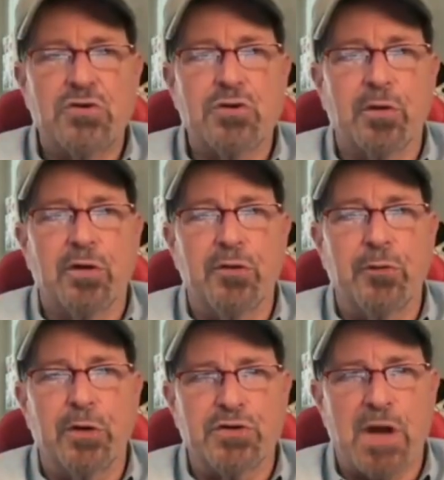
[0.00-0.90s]
jury to do
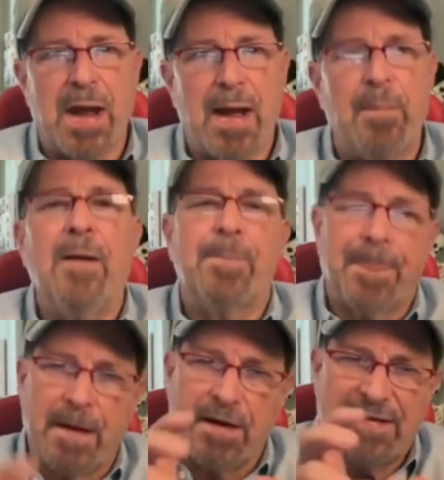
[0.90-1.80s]
their job.
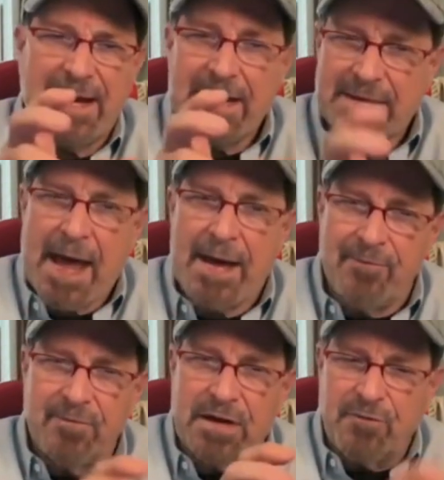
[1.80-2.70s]
Then I take that
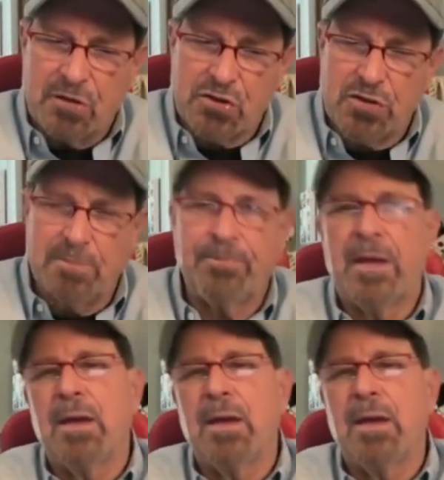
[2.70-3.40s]
conviction